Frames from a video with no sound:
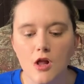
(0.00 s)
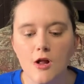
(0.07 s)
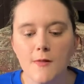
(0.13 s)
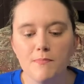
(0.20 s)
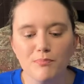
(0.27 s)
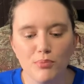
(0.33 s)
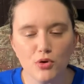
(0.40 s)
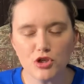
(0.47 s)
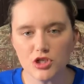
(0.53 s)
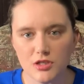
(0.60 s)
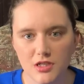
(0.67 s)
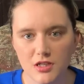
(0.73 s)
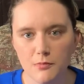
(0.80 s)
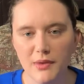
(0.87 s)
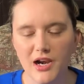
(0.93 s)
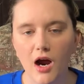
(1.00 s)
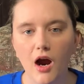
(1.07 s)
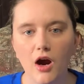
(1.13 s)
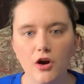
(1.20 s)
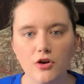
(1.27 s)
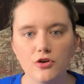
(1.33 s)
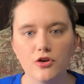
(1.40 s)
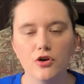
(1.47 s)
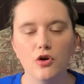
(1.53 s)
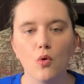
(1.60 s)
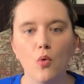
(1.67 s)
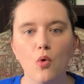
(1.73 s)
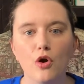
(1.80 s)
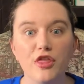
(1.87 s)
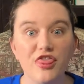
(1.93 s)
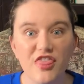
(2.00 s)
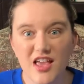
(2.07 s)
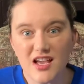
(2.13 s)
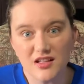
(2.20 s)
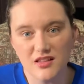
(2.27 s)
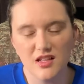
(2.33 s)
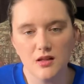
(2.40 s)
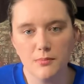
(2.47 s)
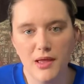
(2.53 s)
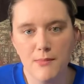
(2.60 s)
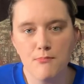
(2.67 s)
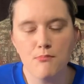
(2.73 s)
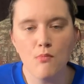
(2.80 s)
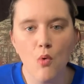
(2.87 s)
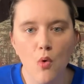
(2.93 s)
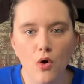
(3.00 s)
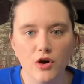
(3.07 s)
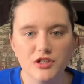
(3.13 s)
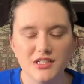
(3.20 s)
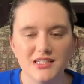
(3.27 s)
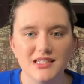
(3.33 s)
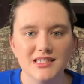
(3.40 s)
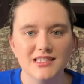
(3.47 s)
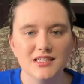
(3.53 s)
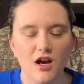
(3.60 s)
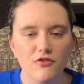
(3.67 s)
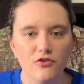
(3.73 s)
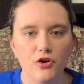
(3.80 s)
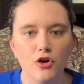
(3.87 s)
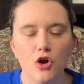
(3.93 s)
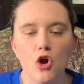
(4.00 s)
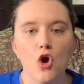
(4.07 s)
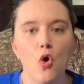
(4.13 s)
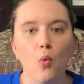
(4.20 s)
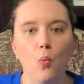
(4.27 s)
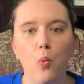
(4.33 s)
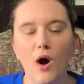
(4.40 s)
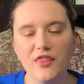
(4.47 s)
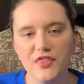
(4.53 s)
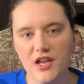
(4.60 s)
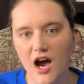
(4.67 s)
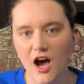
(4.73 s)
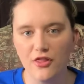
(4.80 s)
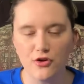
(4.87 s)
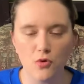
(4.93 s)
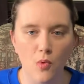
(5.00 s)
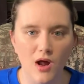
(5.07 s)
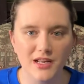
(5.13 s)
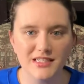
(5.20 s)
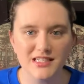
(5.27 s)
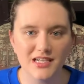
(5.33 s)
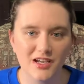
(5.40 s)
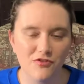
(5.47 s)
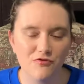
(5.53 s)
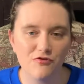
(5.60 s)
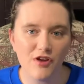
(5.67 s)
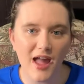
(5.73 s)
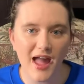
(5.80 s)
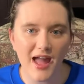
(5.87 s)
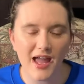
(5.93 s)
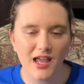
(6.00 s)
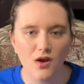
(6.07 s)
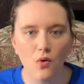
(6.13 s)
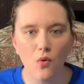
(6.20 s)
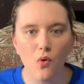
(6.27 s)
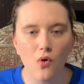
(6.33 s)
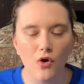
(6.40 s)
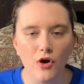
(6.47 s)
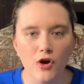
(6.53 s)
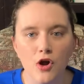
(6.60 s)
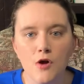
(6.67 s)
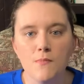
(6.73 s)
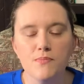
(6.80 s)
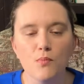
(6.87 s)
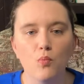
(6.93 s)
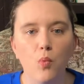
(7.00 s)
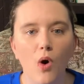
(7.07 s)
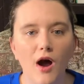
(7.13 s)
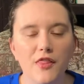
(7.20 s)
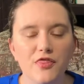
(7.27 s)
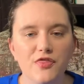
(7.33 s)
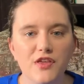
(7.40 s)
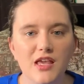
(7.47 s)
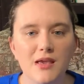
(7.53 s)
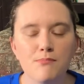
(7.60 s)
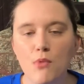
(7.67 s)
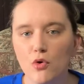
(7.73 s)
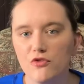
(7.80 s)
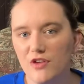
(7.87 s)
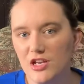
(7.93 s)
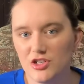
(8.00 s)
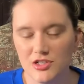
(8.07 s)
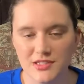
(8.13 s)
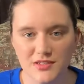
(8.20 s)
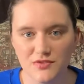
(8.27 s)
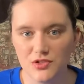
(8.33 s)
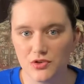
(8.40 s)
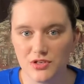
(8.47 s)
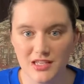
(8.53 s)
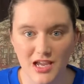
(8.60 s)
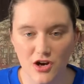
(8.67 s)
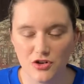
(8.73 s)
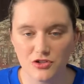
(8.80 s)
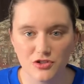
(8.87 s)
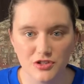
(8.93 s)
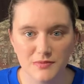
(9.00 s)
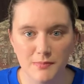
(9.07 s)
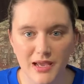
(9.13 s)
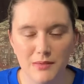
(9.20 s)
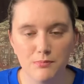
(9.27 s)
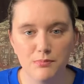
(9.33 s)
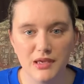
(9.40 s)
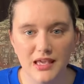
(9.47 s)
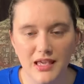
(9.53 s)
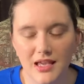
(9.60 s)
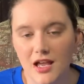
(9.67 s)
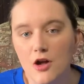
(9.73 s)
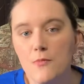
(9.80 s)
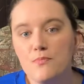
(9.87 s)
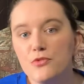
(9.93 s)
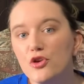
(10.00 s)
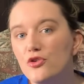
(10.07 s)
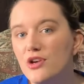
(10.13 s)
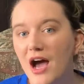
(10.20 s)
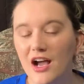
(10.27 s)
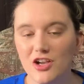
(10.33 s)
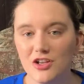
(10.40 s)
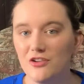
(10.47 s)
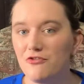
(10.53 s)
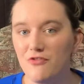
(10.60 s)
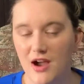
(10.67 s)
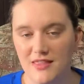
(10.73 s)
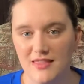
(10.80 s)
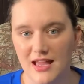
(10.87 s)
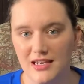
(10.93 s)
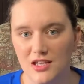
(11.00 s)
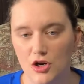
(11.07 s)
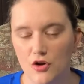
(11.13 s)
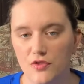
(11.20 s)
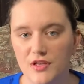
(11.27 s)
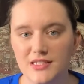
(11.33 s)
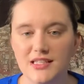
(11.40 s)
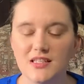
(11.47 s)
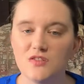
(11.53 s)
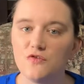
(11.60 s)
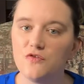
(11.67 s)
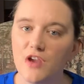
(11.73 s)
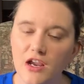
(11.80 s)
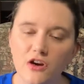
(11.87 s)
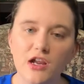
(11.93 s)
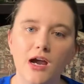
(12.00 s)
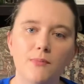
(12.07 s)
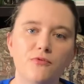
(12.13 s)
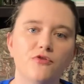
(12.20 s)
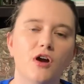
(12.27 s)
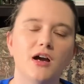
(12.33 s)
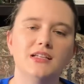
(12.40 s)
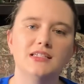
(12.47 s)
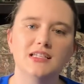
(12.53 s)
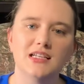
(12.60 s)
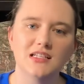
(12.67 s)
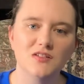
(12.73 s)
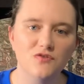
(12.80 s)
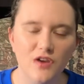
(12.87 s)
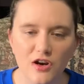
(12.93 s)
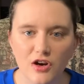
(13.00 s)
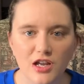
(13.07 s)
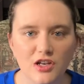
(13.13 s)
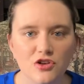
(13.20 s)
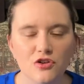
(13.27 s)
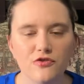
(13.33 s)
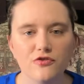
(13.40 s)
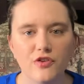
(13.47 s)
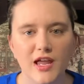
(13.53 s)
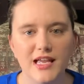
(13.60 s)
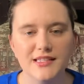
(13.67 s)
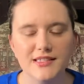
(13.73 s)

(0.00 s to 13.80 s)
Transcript: push a little bit harder or think a little bit more to discover what the author wanted to convey or what the motivations of certain characters might be, you're not going to find that here. This is very upfront, it is very in your face,